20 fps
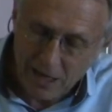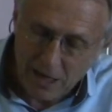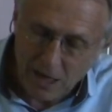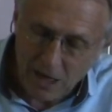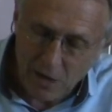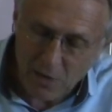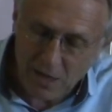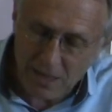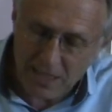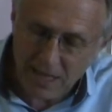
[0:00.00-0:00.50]

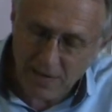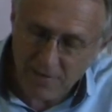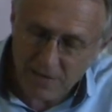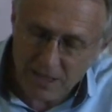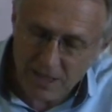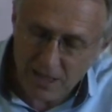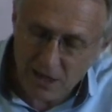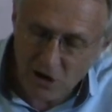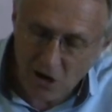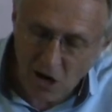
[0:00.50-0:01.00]
No one has ever
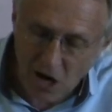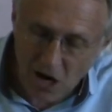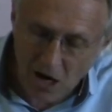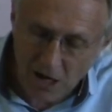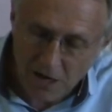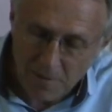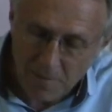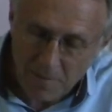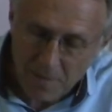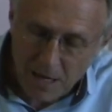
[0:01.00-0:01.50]
seen
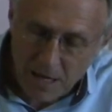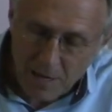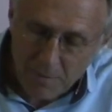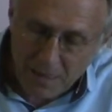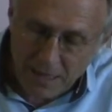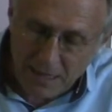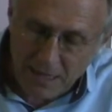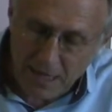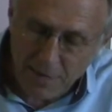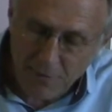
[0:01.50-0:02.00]
God.
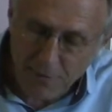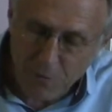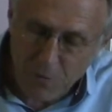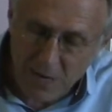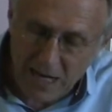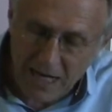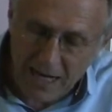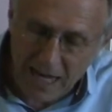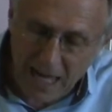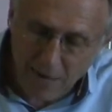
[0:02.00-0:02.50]
But if
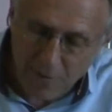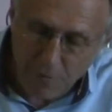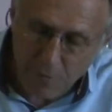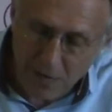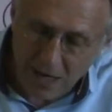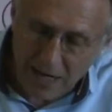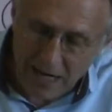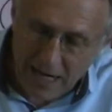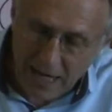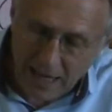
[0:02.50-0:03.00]
we love
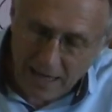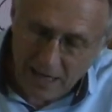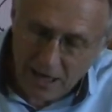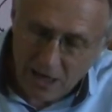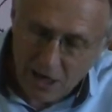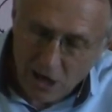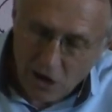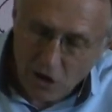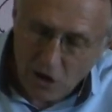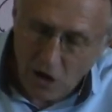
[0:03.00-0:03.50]
one another,